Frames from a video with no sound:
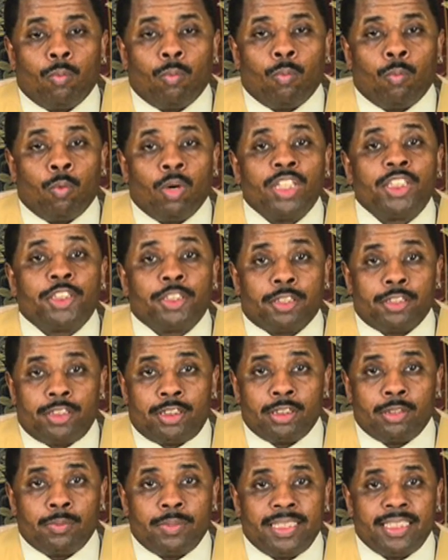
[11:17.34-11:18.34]
what you're
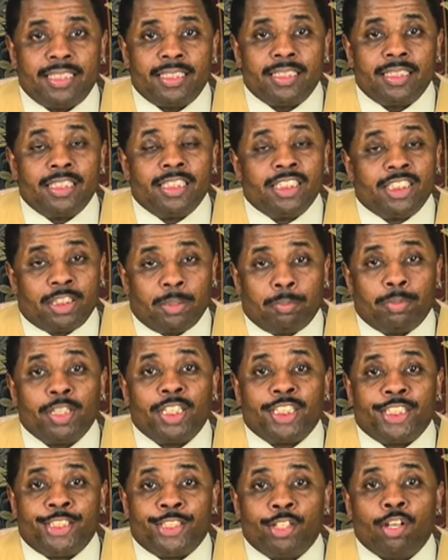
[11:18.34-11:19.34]
doing to
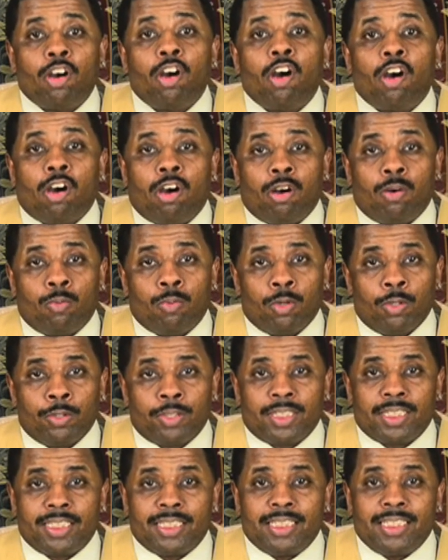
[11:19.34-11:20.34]
put your hard work
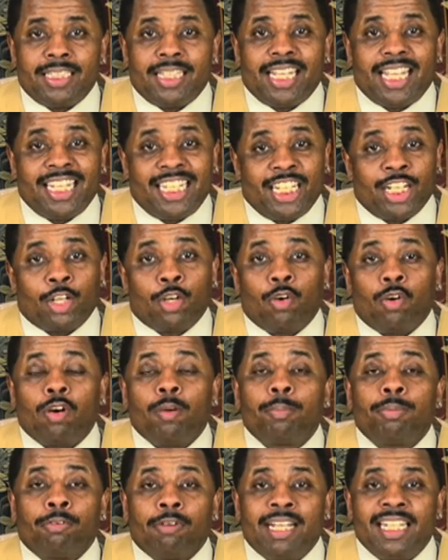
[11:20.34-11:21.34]
and
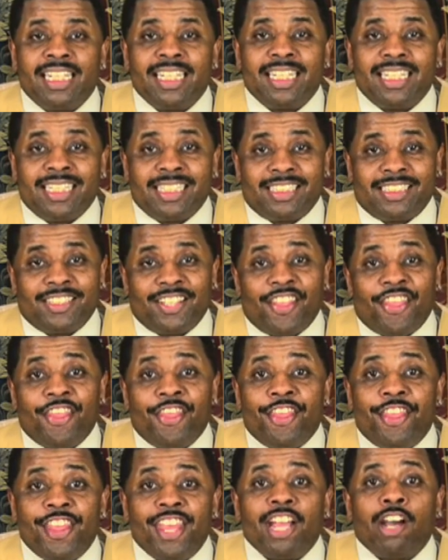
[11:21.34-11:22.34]
incorporate it into
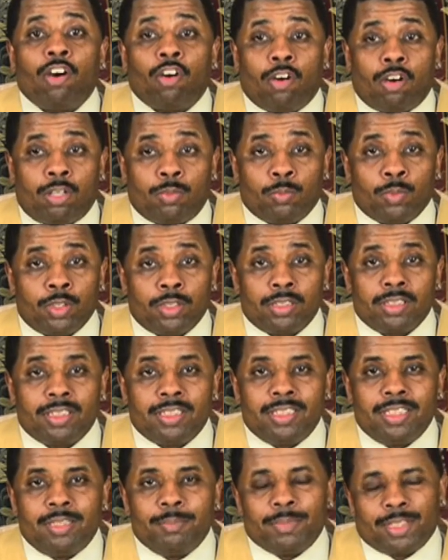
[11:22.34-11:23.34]
their hard work.
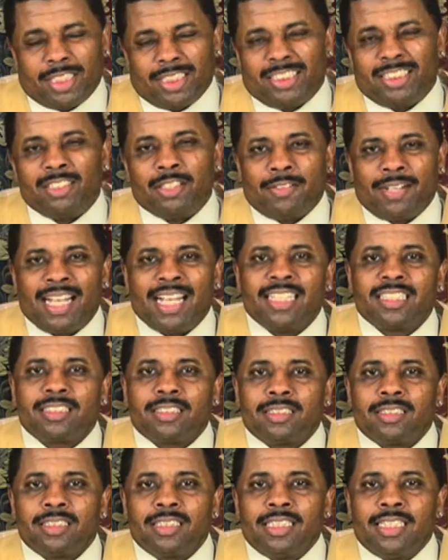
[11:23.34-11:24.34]
Because, you know, as
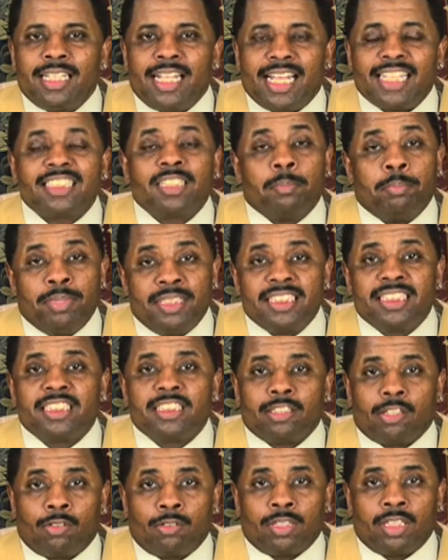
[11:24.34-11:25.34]
a
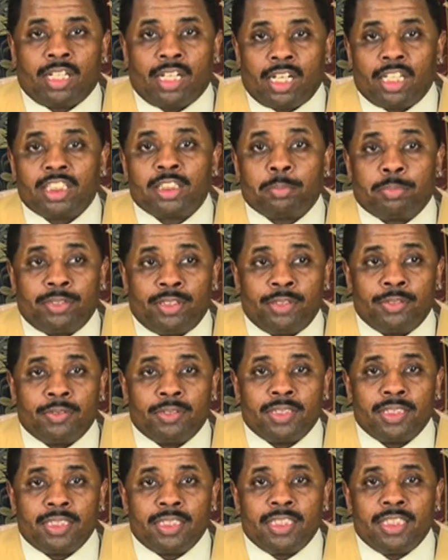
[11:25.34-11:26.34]
business owner,
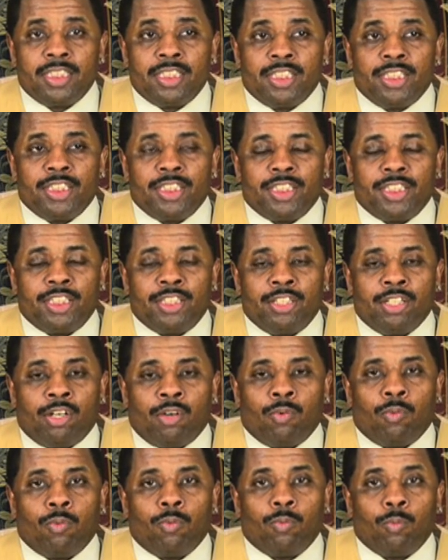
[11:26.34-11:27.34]
entrepreneur, you
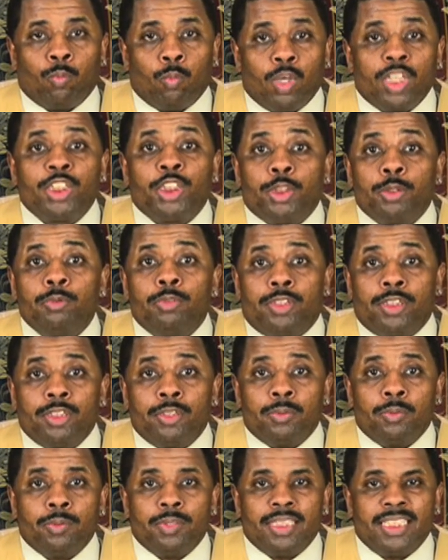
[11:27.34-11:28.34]
know, what you
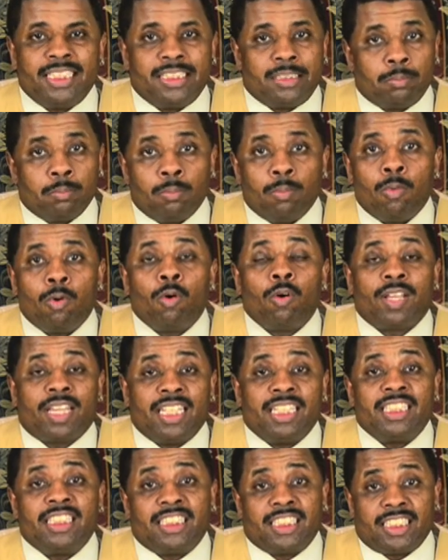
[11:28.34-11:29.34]
do is more
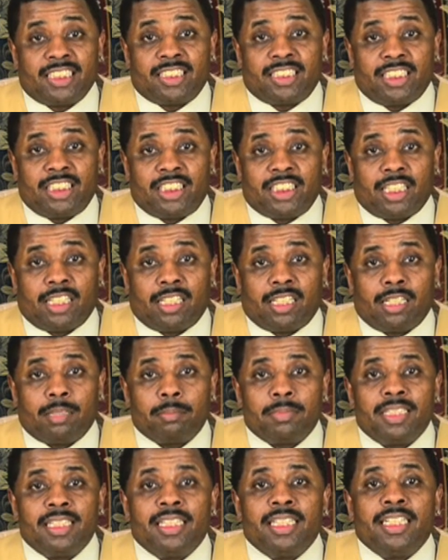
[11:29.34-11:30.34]
than just a
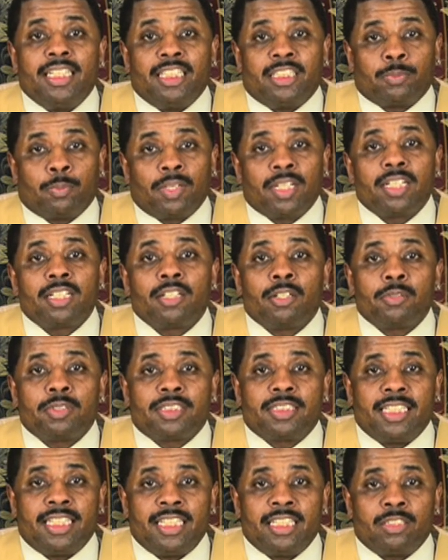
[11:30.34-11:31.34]
job. It's one of those
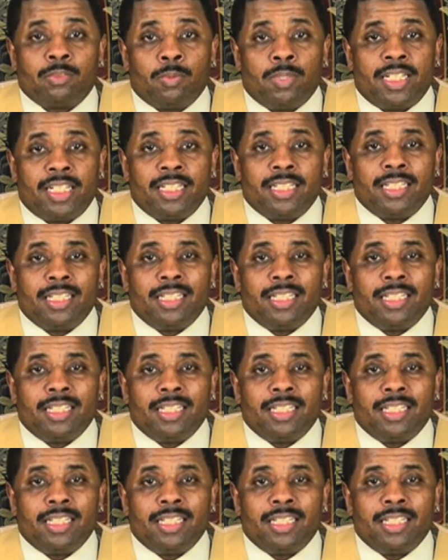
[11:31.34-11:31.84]
things where